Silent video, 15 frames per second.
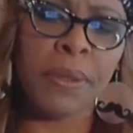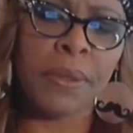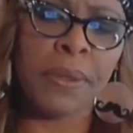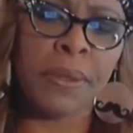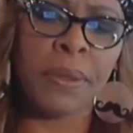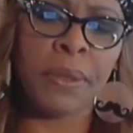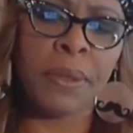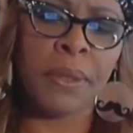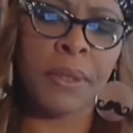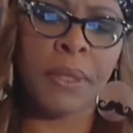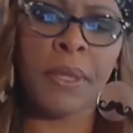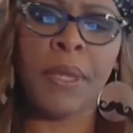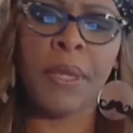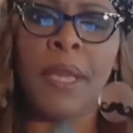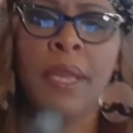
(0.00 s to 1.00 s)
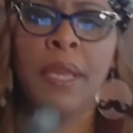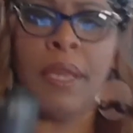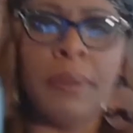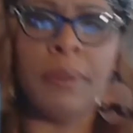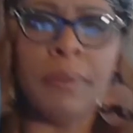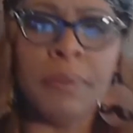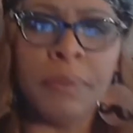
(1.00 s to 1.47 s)

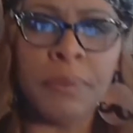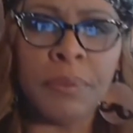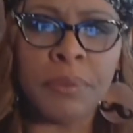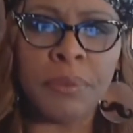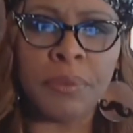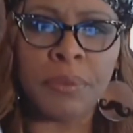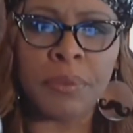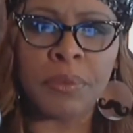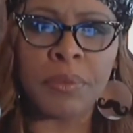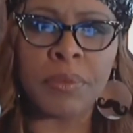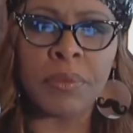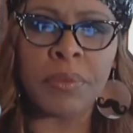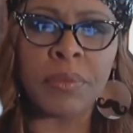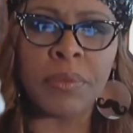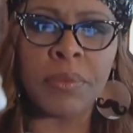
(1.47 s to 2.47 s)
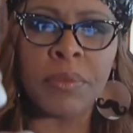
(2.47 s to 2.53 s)
Nothing is said.